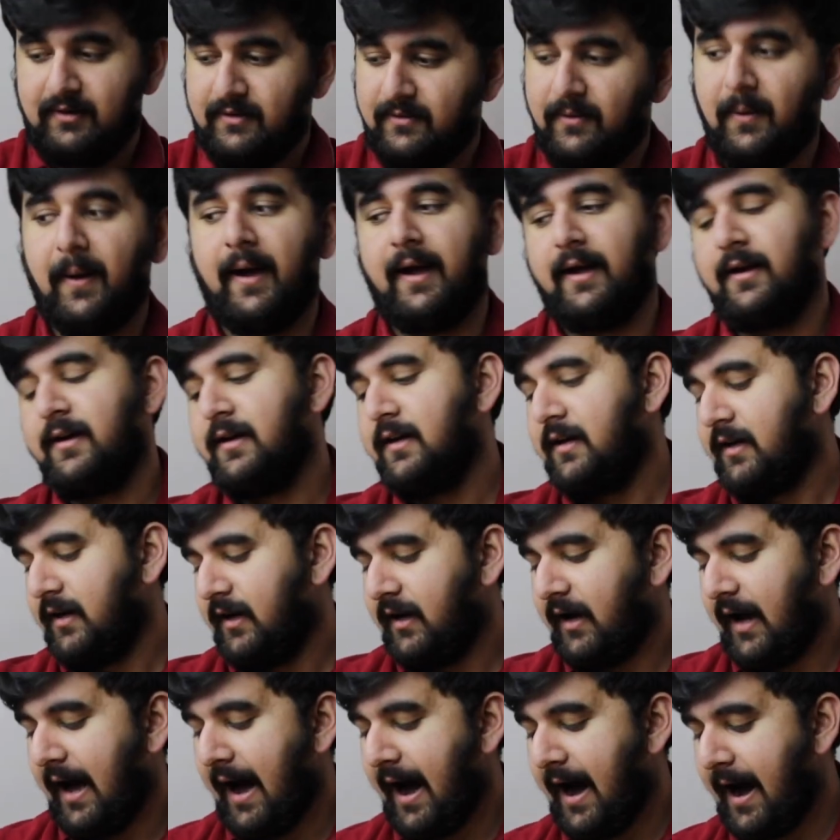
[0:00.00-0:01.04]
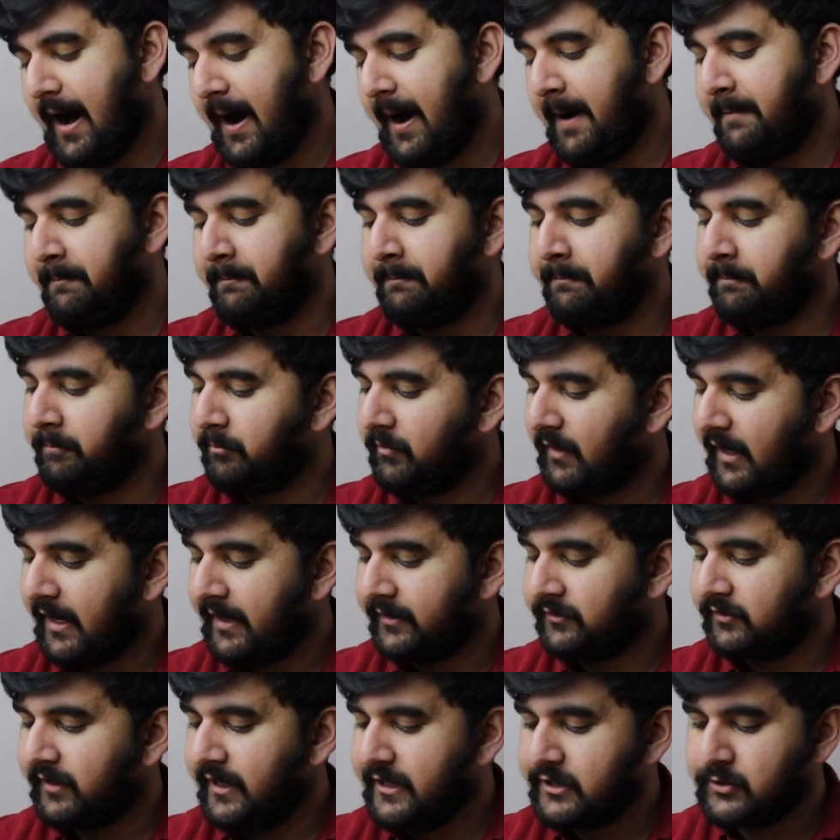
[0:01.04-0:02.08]
Right.
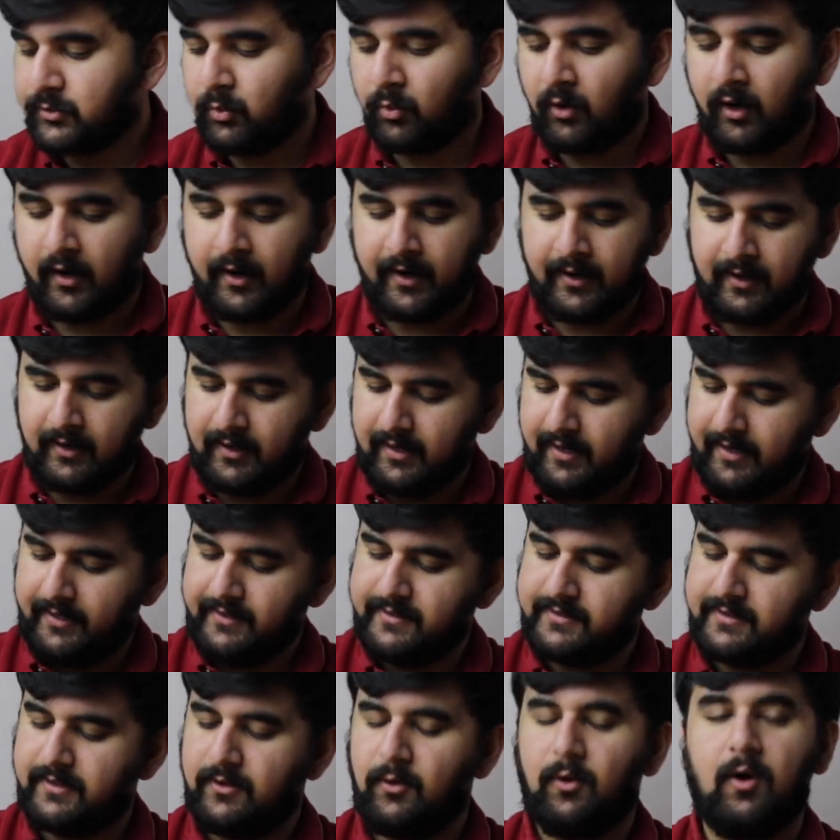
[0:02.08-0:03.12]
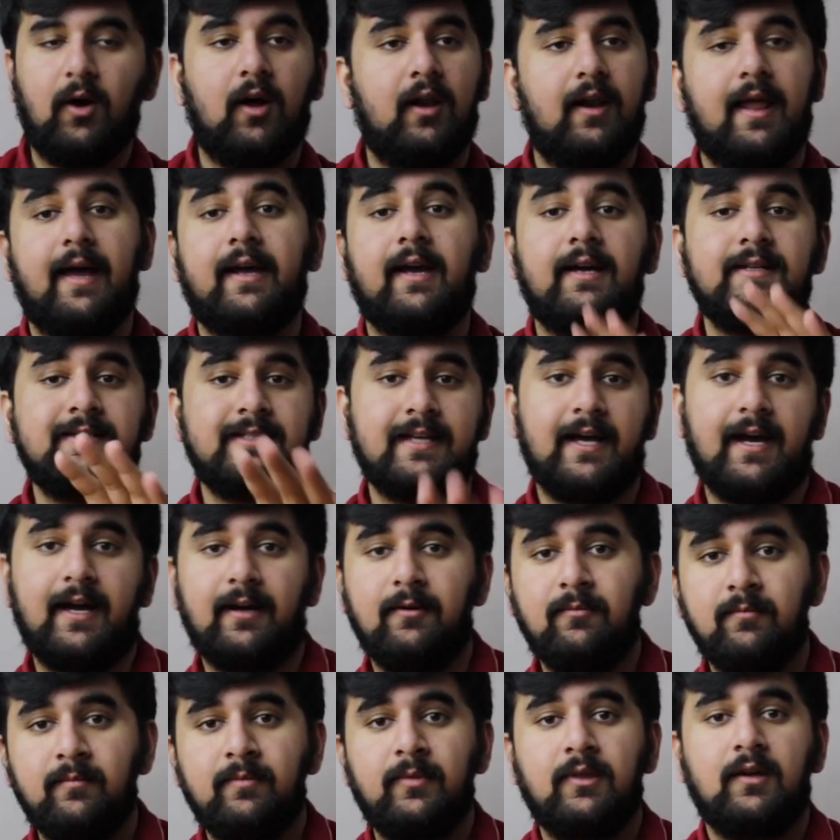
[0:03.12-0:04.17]
And this one is, like I
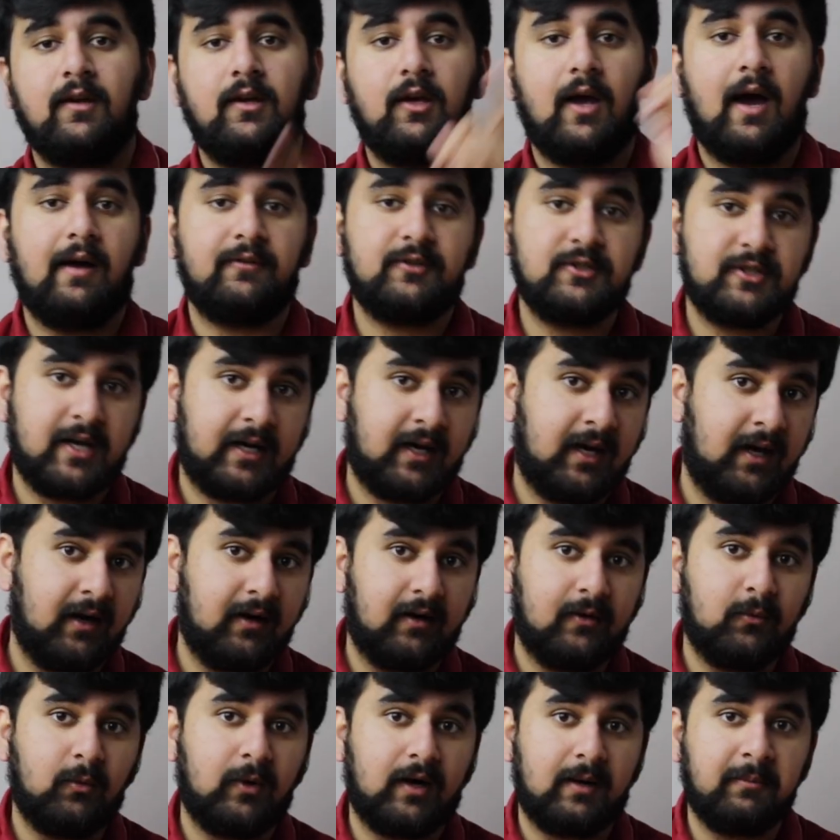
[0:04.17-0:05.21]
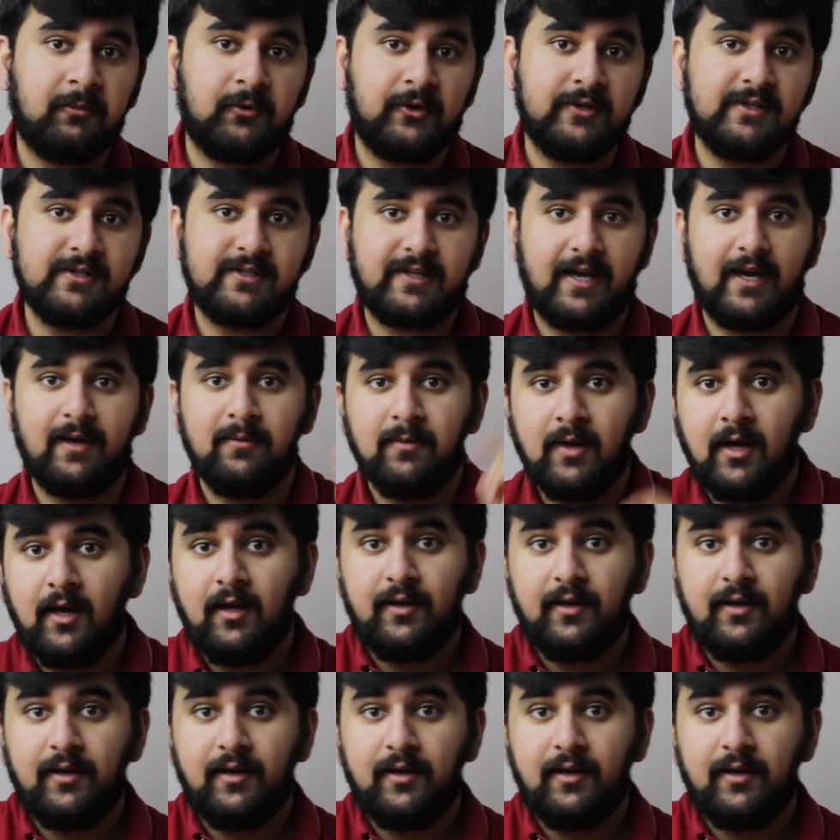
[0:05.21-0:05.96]
said, you have to check here what I'm going to say.